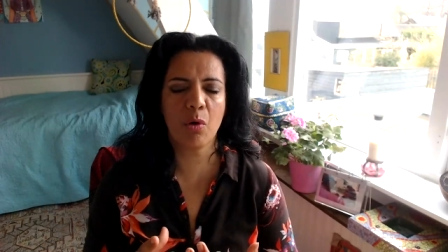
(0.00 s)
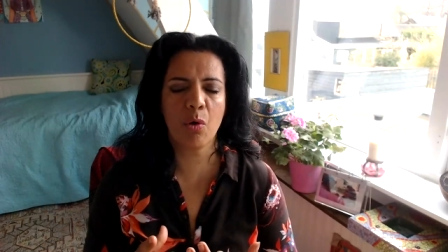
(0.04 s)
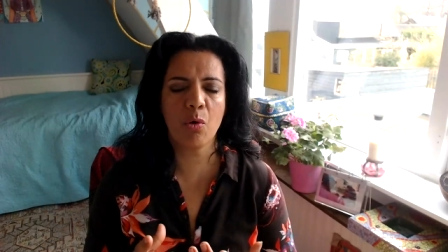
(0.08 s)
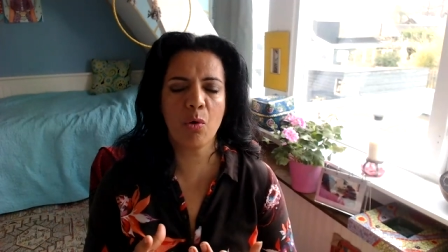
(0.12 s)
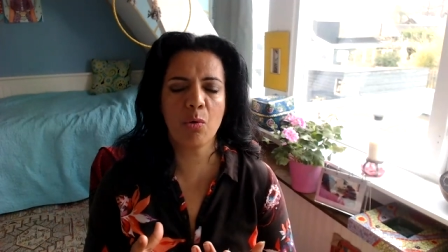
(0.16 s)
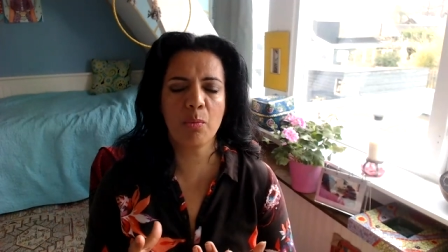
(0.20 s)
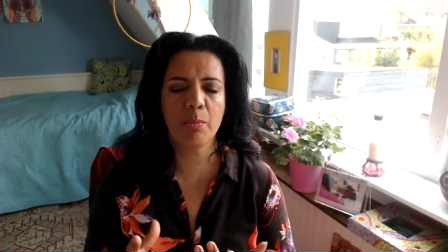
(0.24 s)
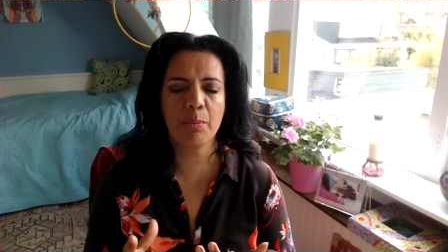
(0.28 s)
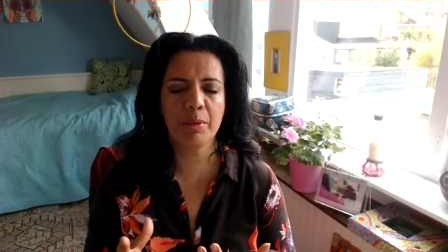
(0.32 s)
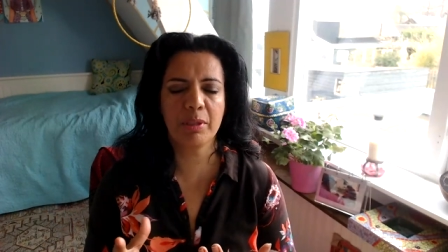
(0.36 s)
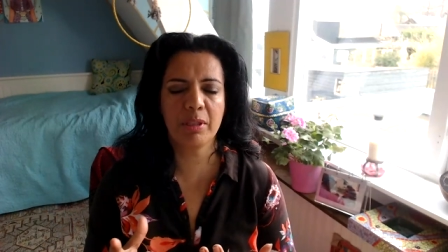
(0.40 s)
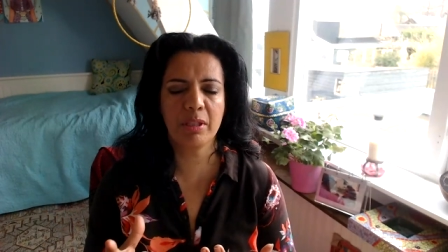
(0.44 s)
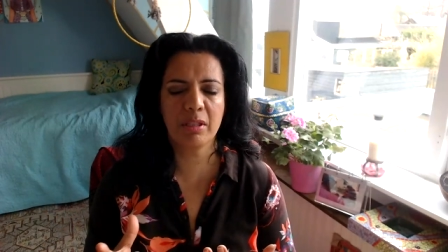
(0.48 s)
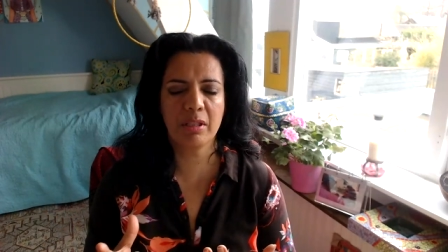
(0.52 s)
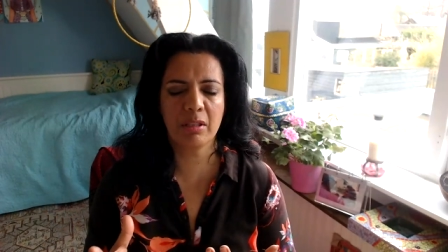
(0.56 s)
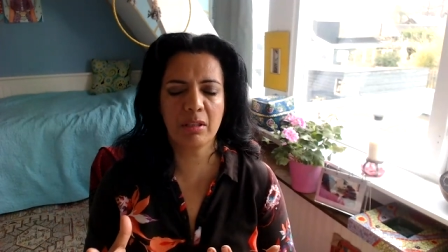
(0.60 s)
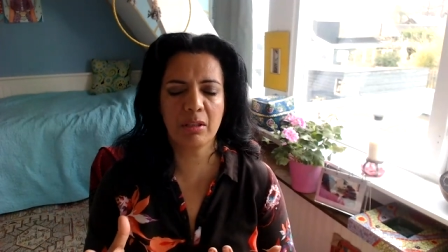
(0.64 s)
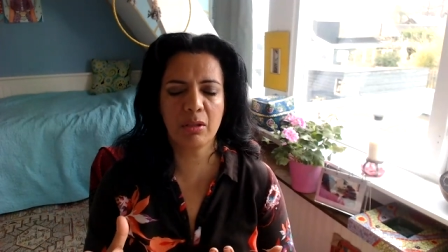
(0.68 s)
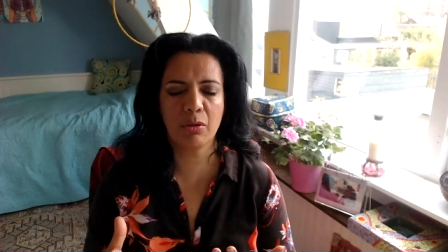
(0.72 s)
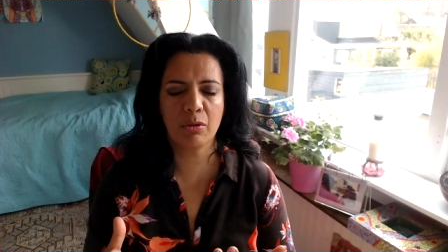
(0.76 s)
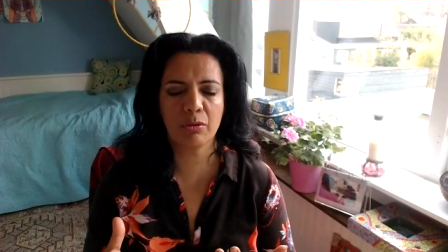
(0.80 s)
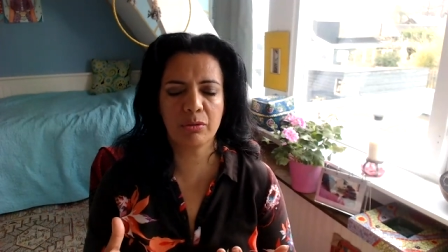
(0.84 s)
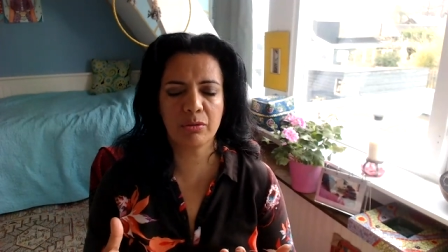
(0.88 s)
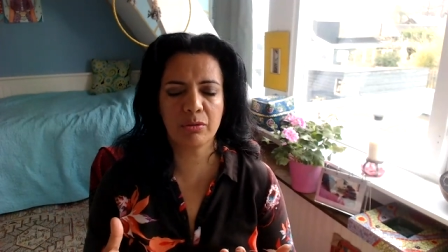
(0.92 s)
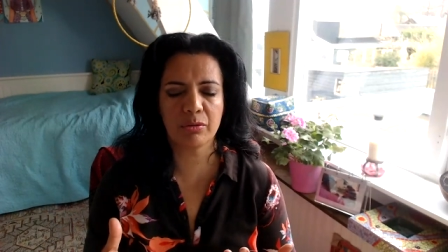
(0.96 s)
opening
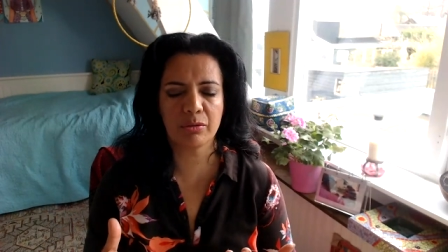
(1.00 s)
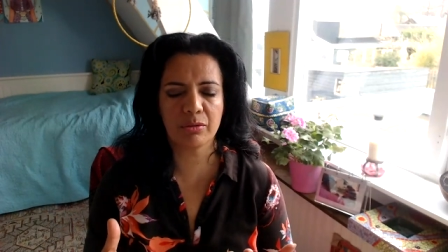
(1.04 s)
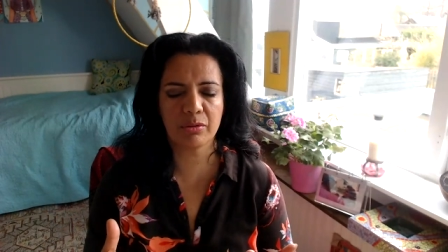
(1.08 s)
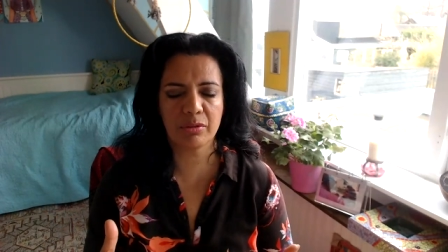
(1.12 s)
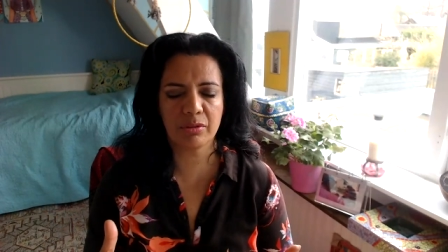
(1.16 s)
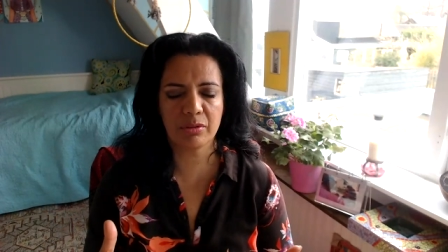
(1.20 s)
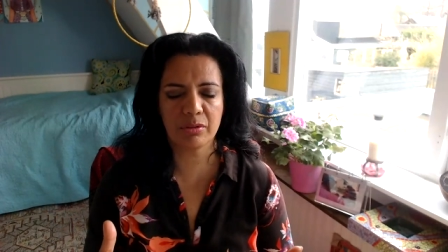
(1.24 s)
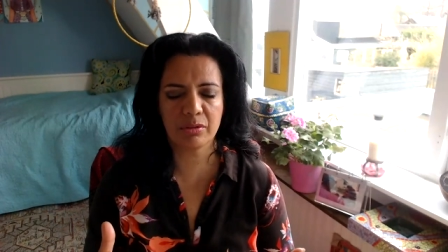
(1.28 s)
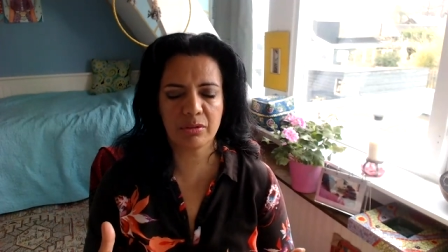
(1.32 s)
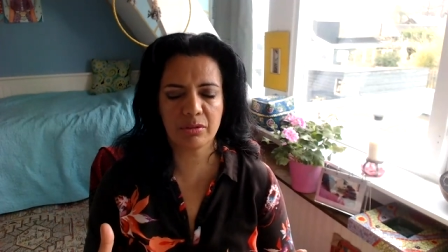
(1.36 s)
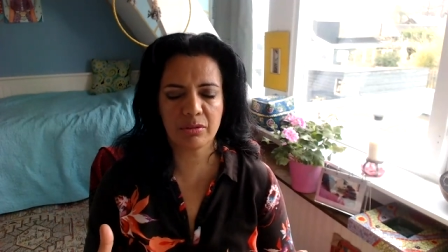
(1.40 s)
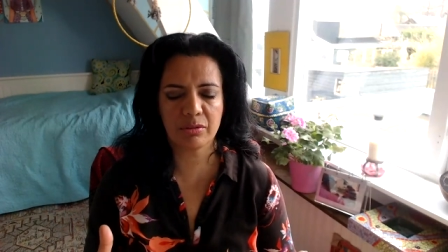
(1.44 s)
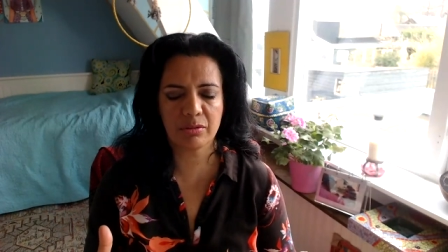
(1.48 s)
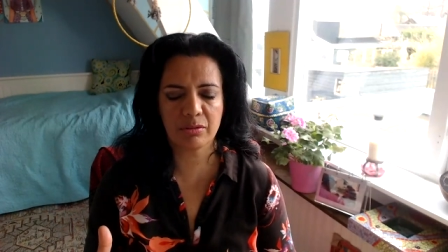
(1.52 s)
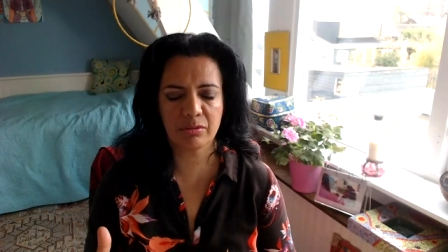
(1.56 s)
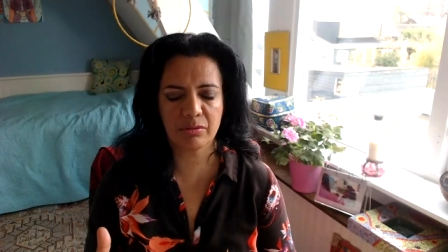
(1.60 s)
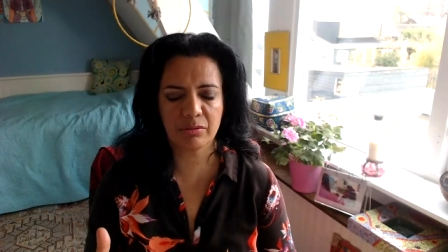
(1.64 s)
lotus.